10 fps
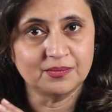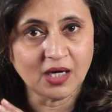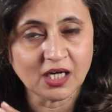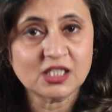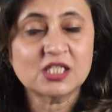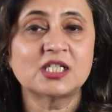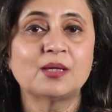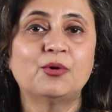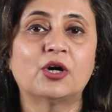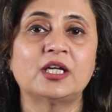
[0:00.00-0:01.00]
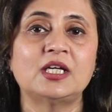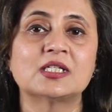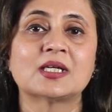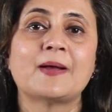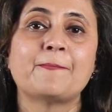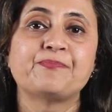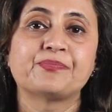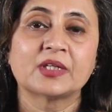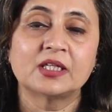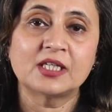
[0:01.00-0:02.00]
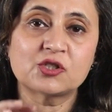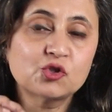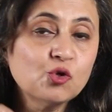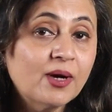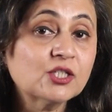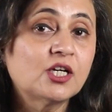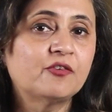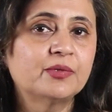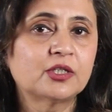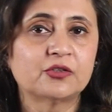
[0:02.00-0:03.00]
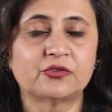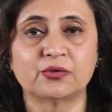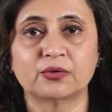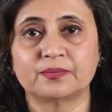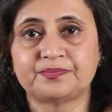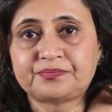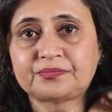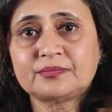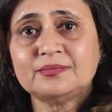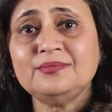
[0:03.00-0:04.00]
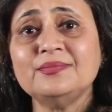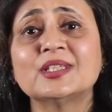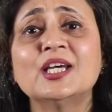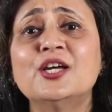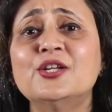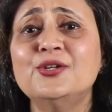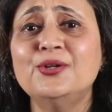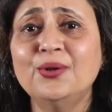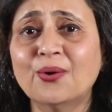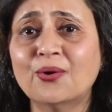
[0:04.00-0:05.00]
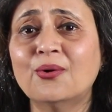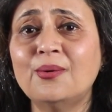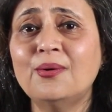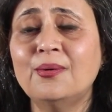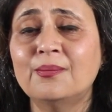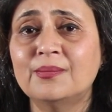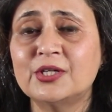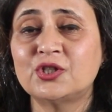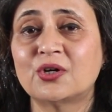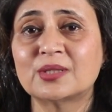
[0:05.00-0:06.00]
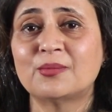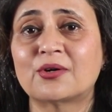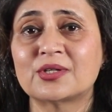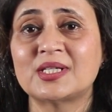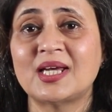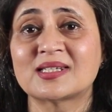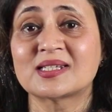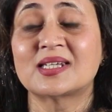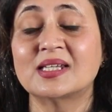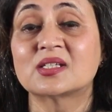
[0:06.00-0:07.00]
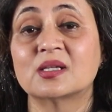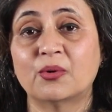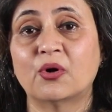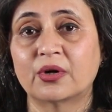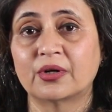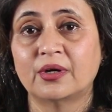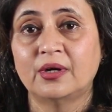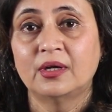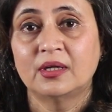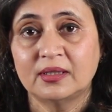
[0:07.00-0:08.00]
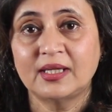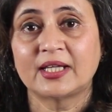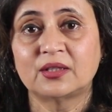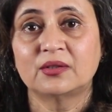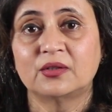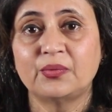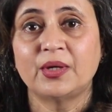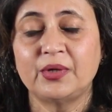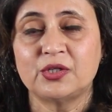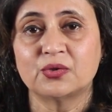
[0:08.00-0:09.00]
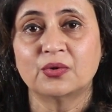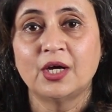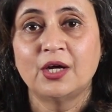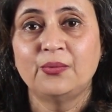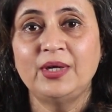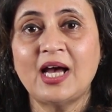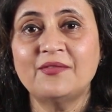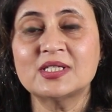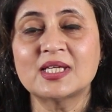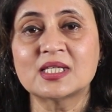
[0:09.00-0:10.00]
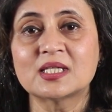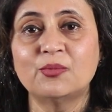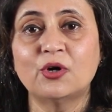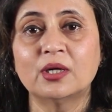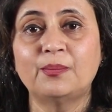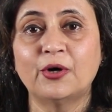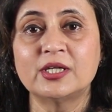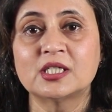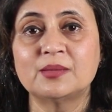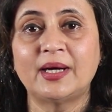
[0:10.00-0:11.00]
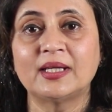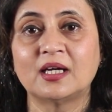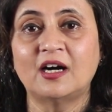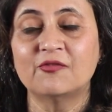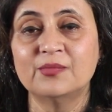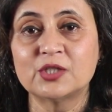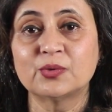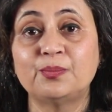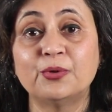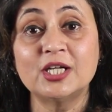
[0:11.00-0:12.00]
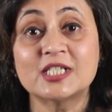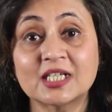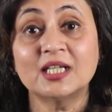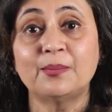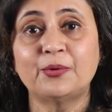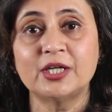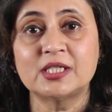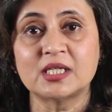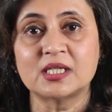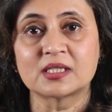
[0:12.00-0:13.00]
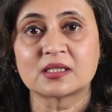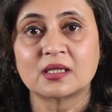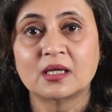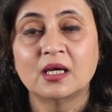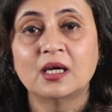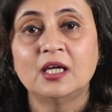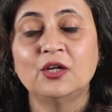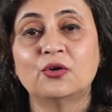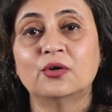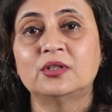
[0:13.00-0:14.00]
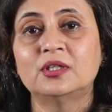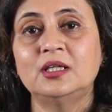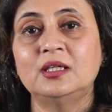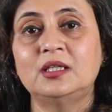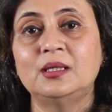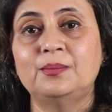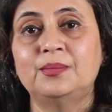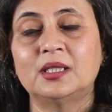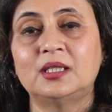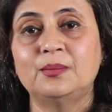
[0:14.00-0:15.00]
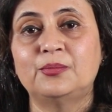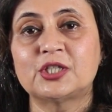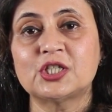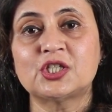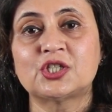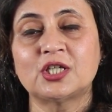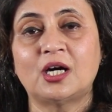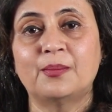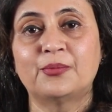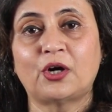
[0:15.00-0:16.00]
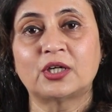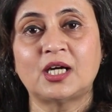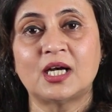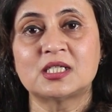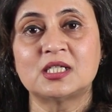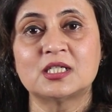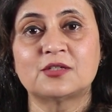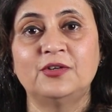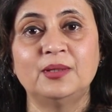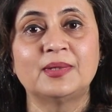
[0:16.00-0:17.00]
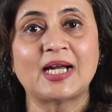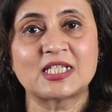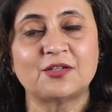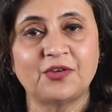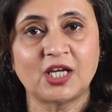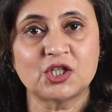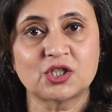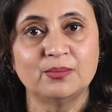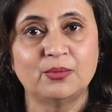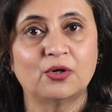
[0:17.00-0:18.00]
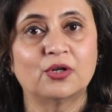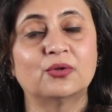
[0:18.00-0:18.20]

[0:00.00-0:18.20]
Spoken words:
artistic bodies. There's too much government control. No mature democracy has a censor board like the way we do. We have a censor board appointed by the government with political appointees. The British Broadcasters Film Classification Board